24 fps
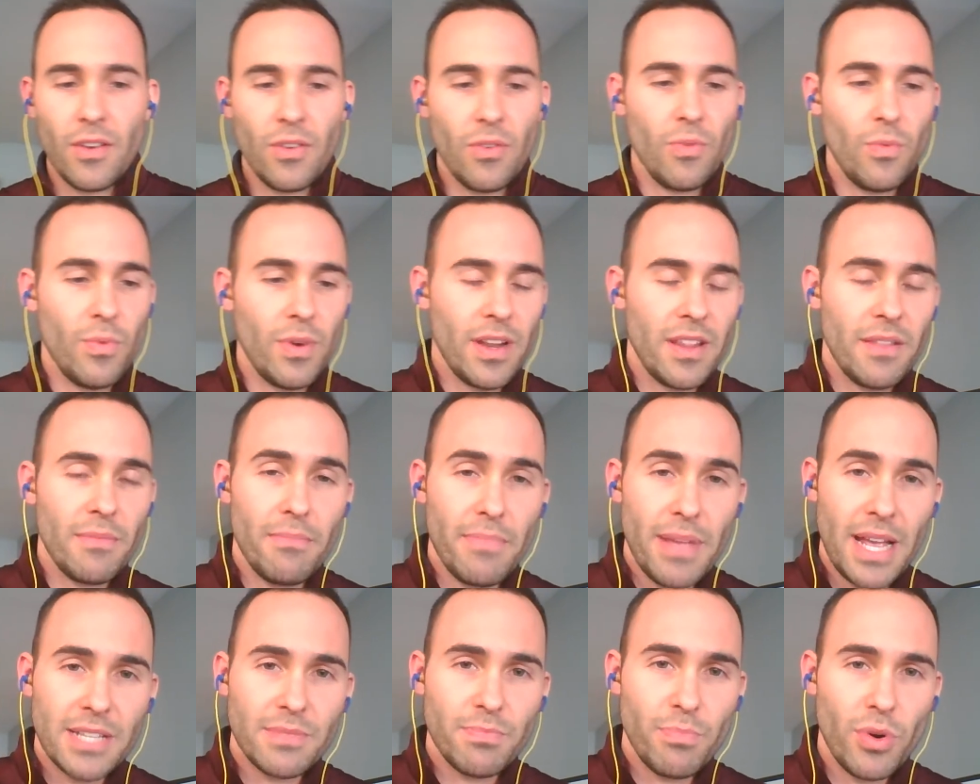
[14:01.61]
One of the
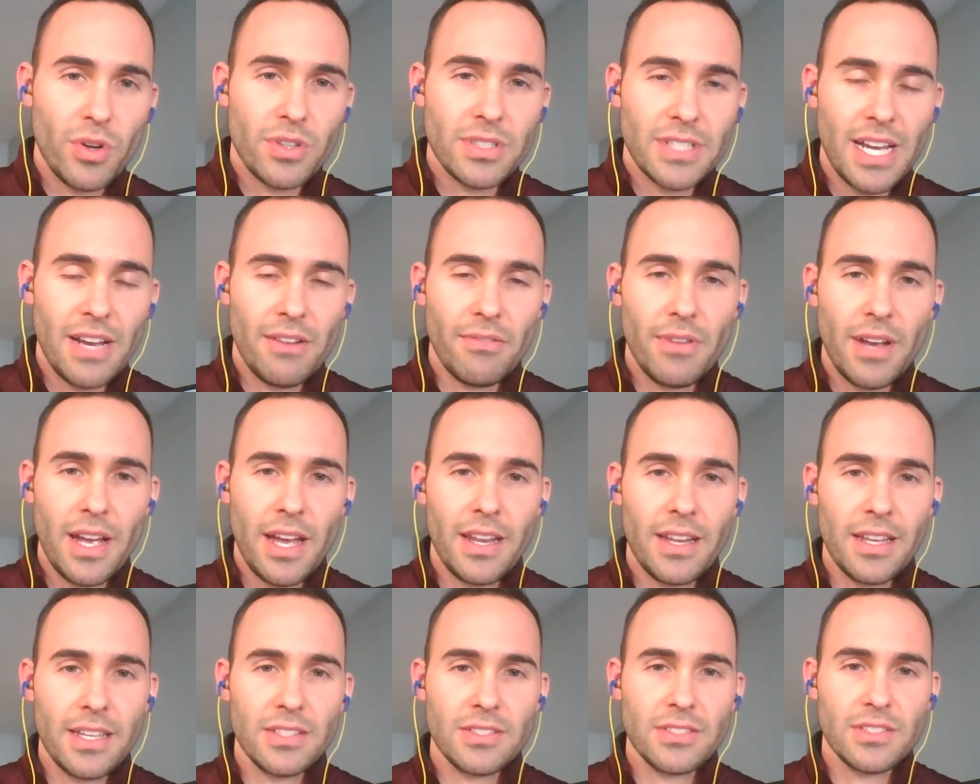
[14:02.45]
best books I
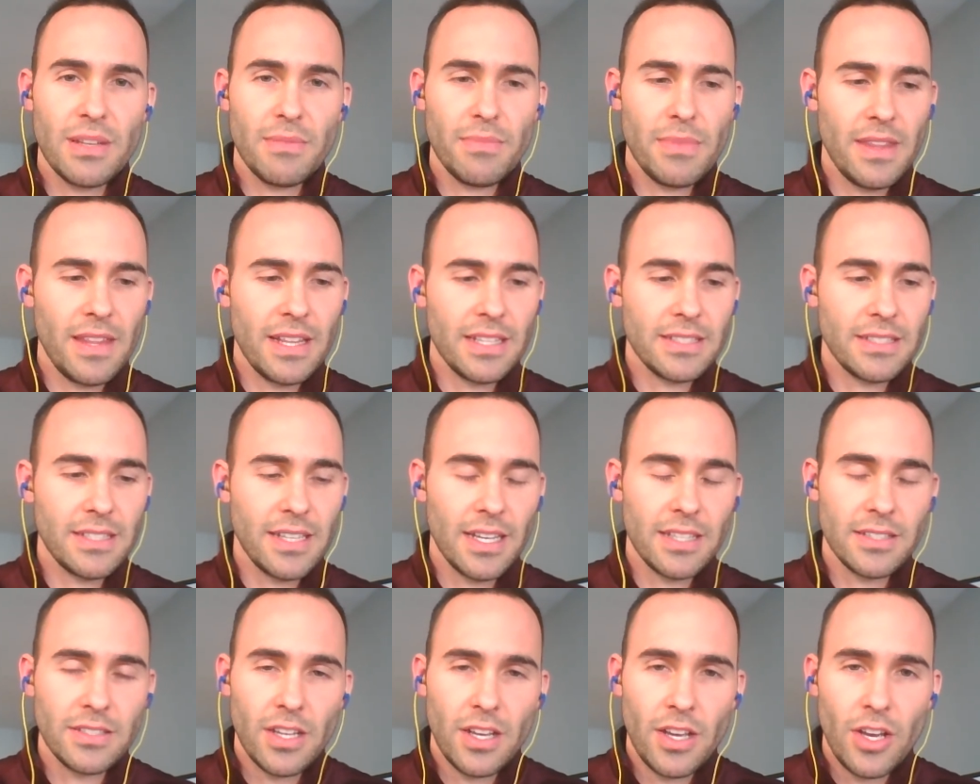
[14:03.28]
read is something that
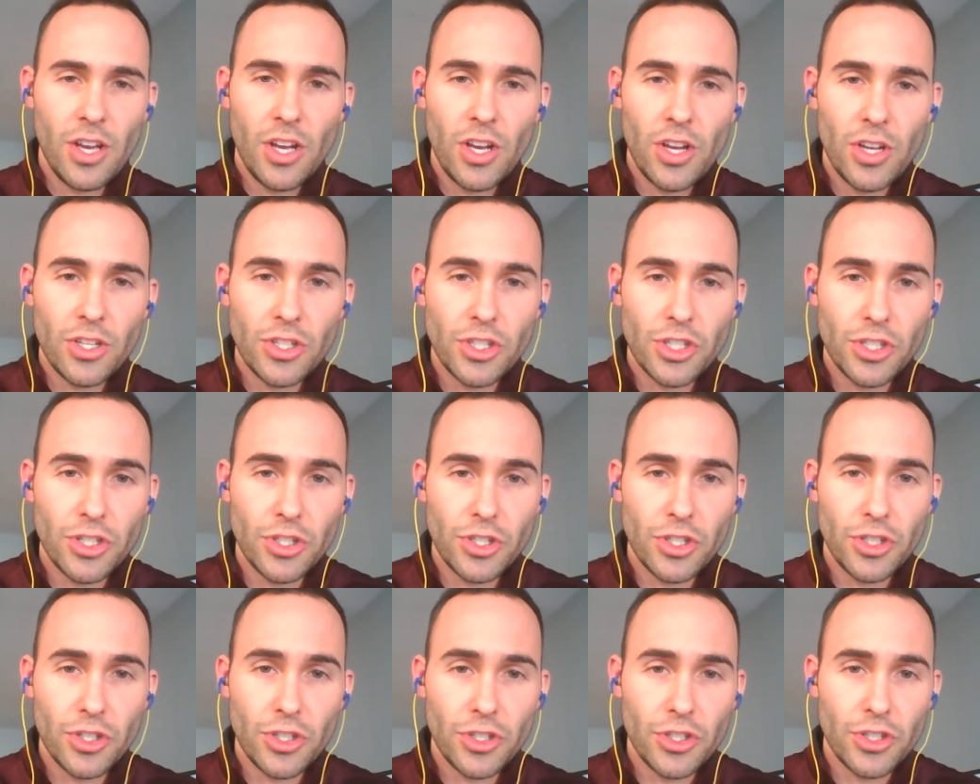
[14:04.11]
says,
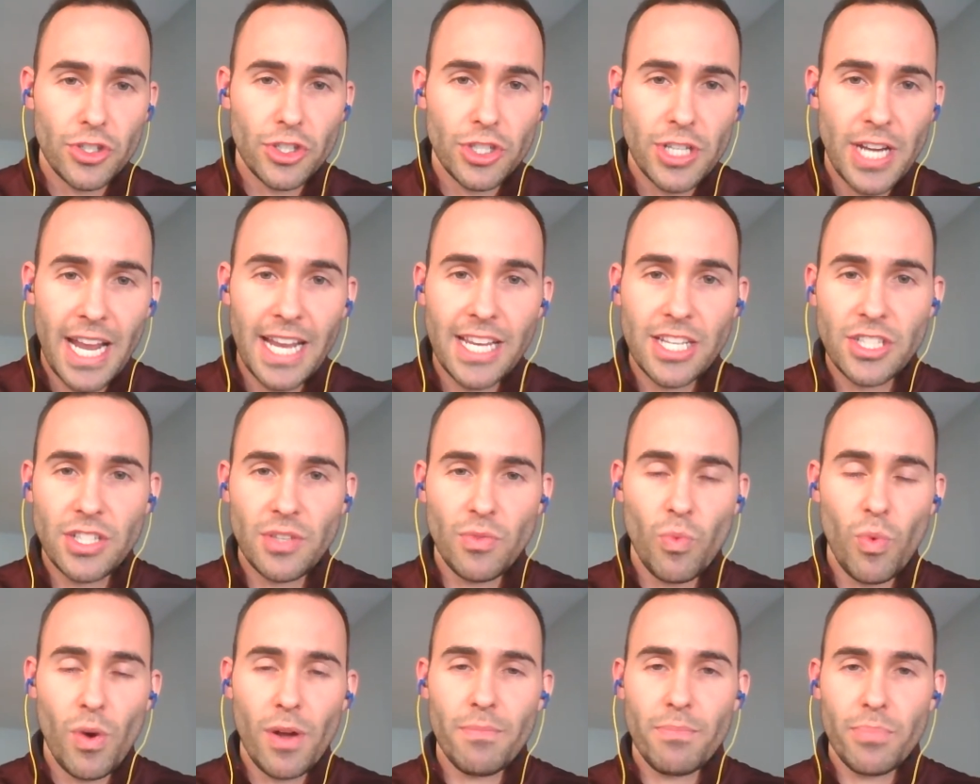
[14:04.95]

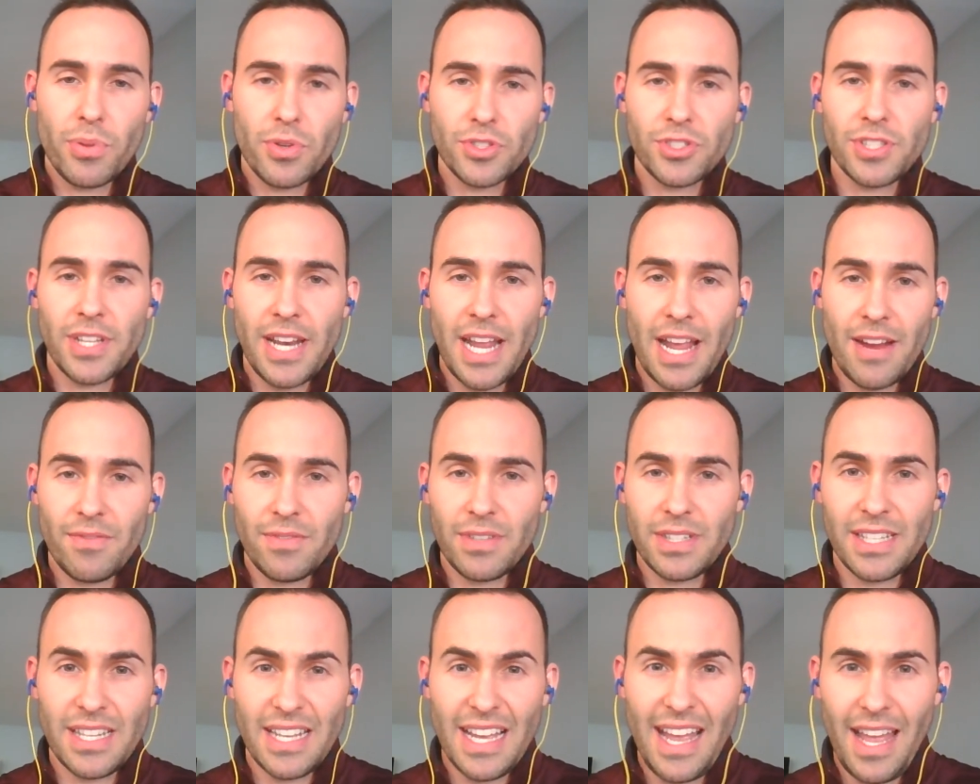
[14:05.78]
changing one percent
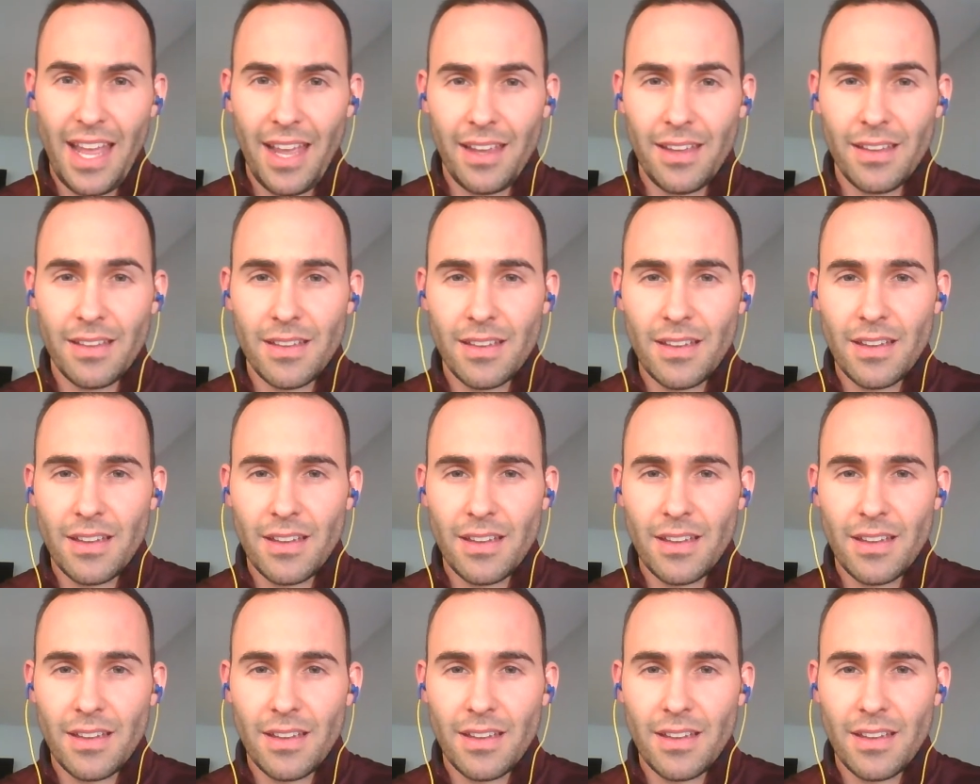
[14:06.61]
every day.